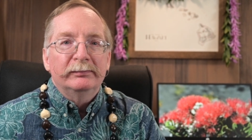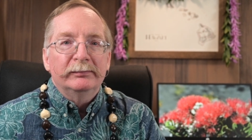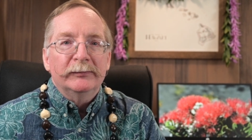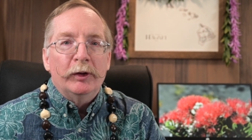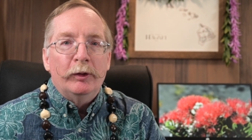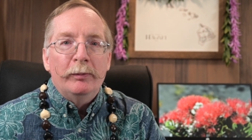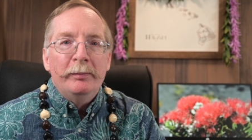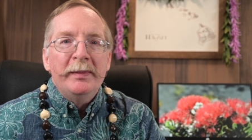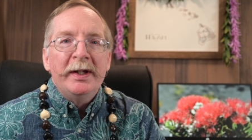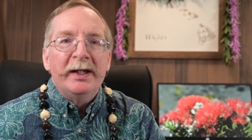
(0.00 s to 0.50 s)

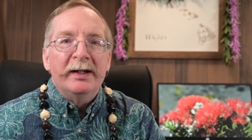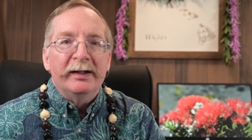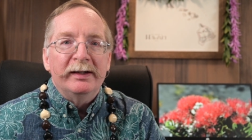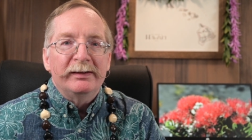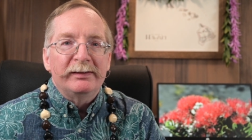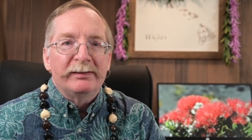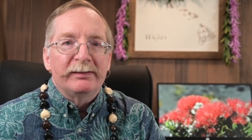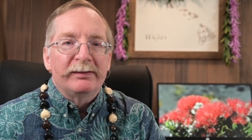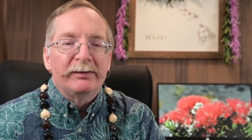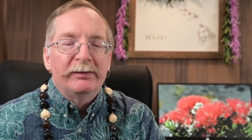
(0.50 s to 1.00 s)

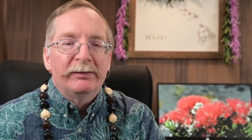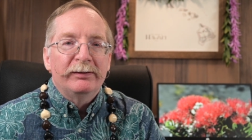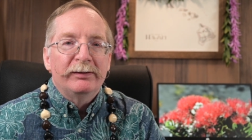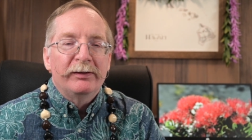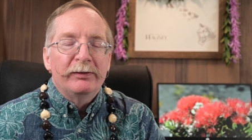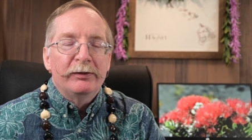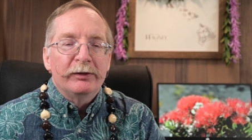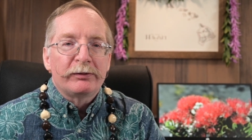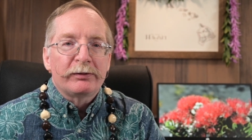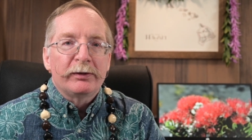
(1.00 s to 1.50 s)
omit
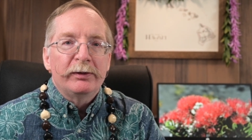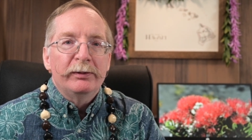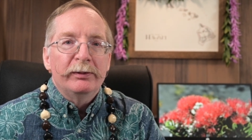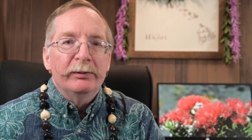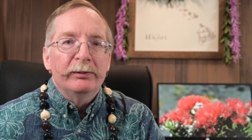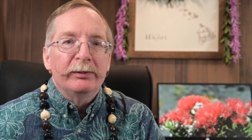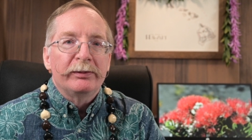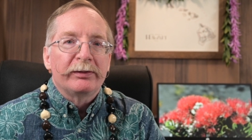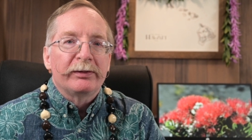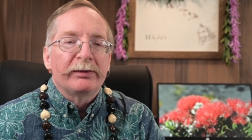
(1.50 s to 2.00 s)
the
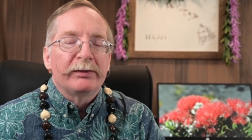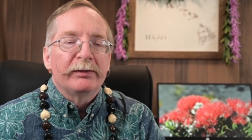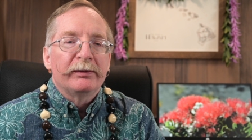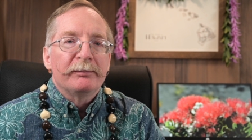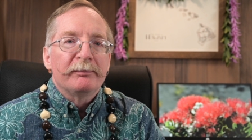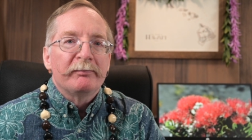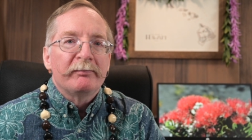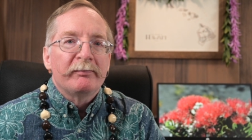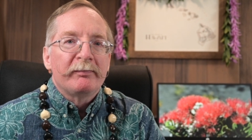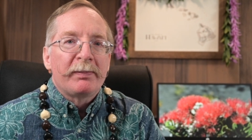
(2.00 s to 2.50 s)
truth
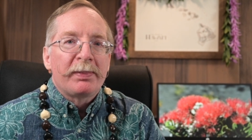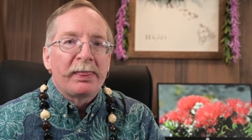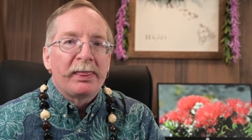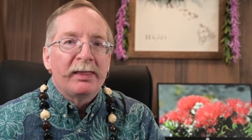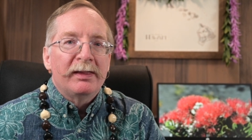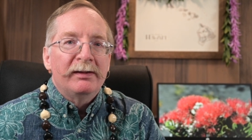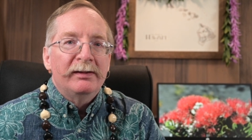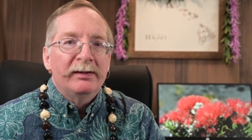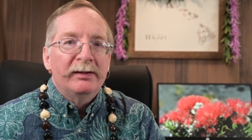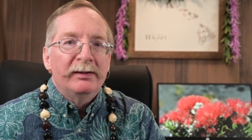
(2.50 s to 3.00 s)

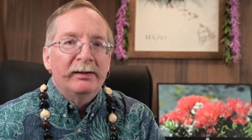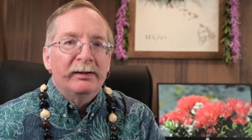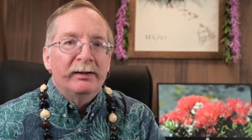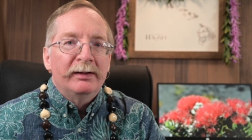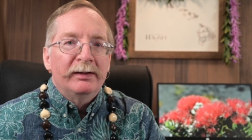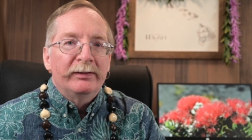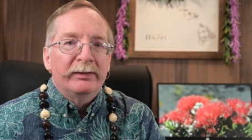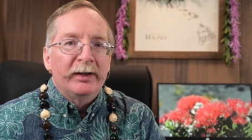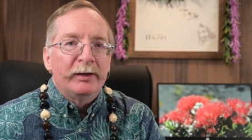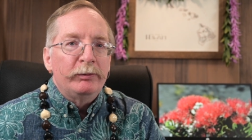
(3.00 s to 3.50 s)

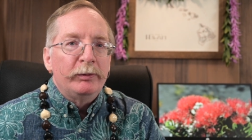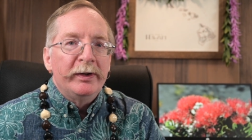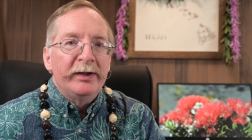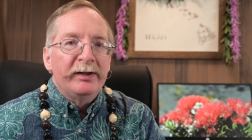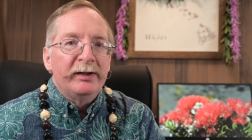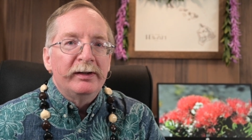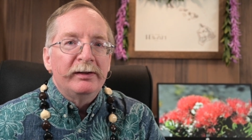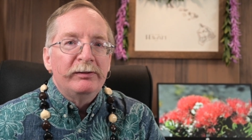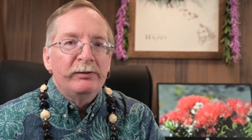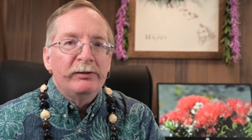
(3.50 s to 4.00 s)
that
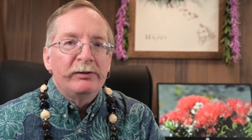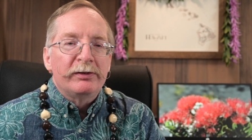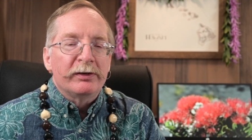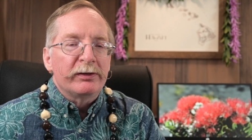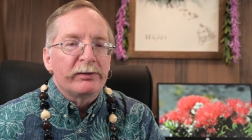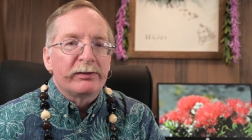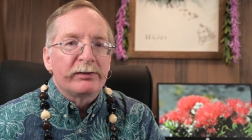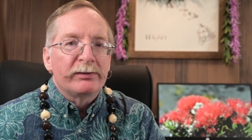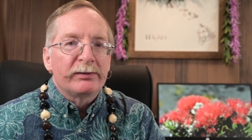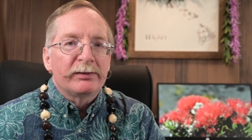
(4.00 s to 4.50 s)
within
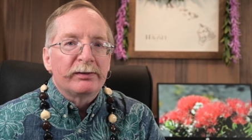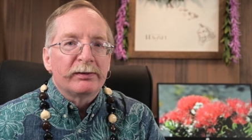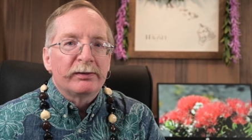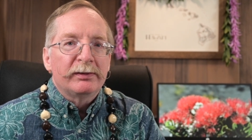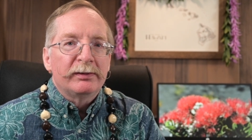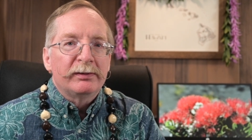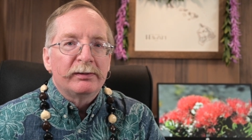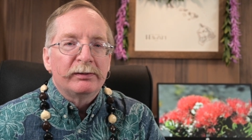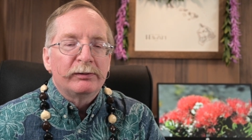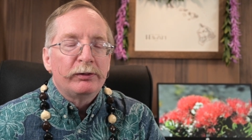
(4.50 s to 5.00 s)
just
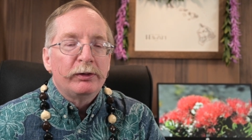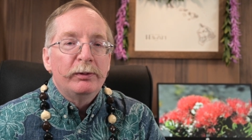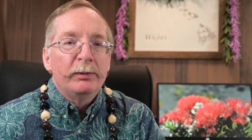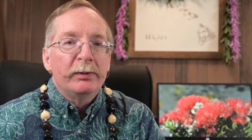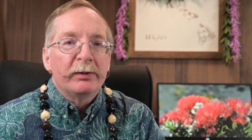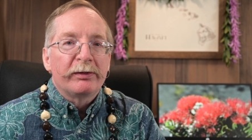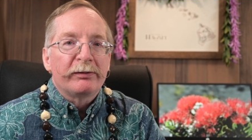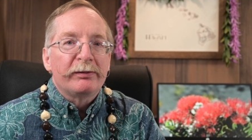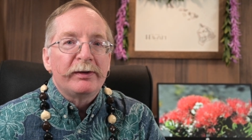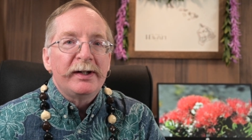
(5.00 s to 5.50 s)
two
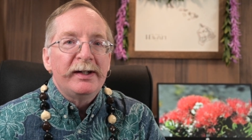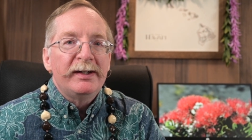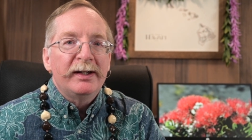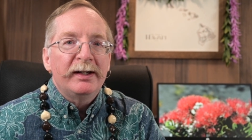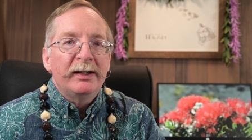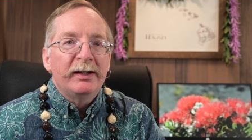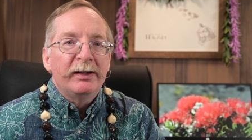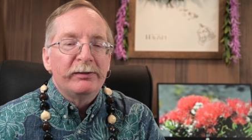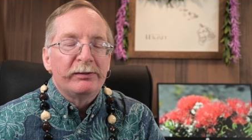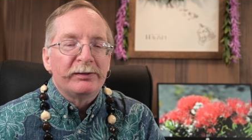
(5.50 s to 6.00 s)
or three
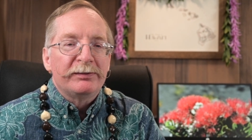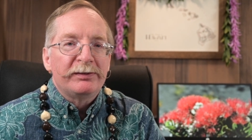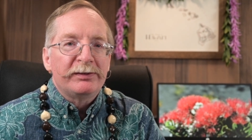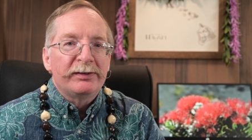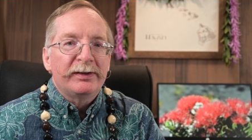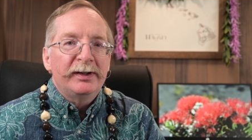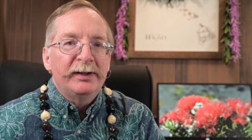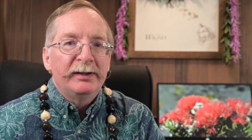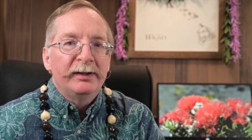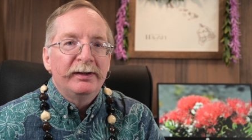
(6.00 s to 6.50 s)
days of
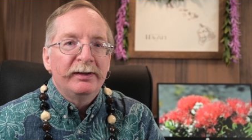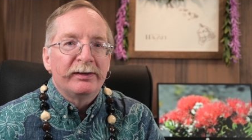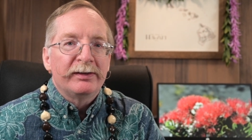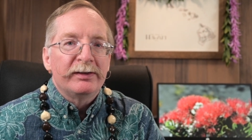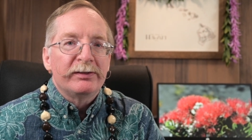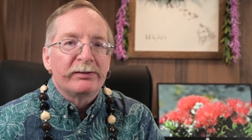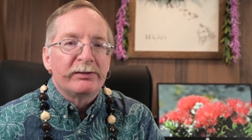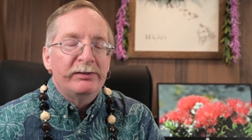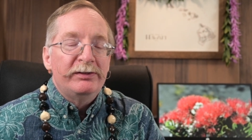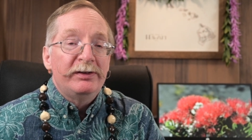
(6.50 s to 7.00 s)
saying
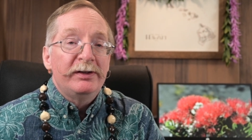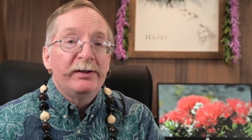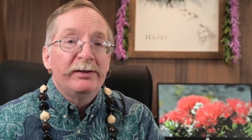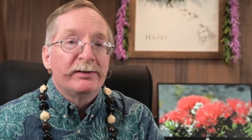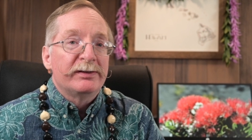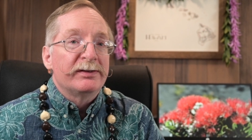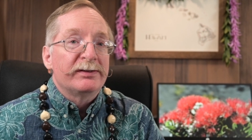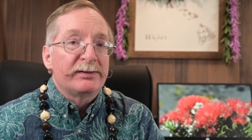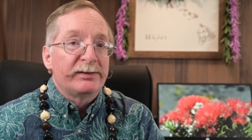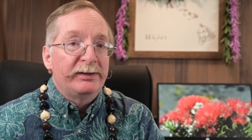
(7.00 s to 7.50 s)
this,
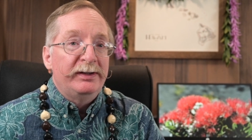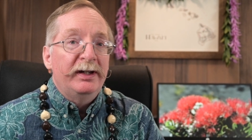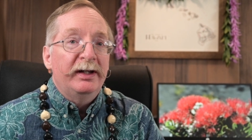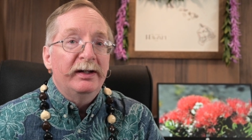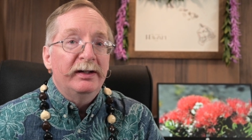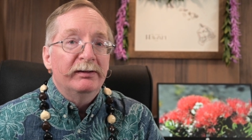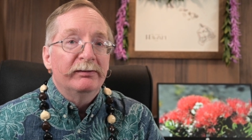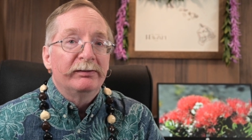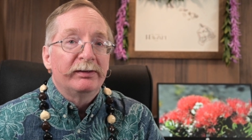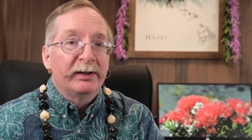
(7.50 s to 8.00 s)
Jesus
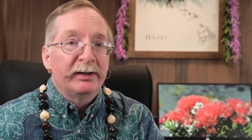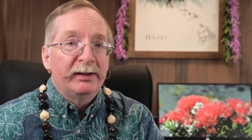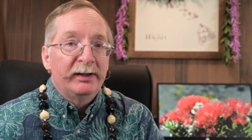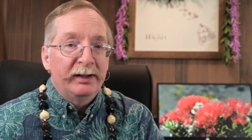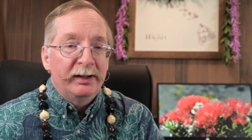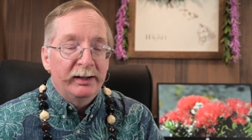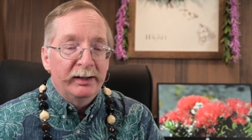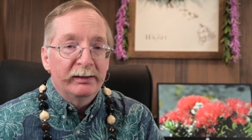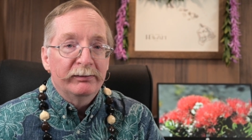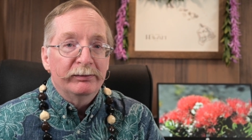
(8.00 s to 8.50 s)
gave
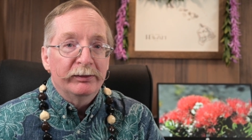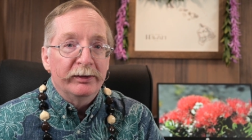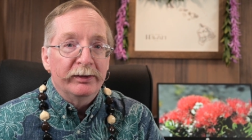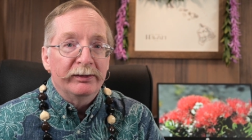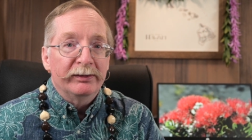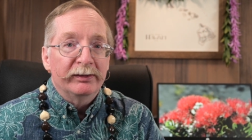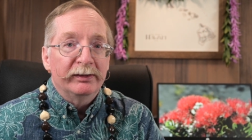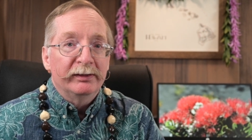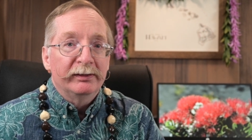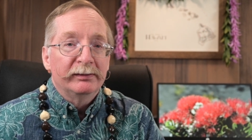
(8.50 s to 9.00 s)

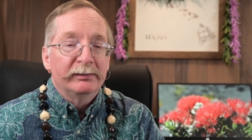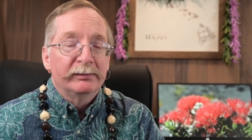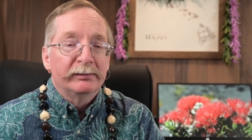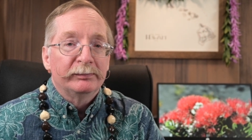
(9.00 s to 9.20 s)
everything,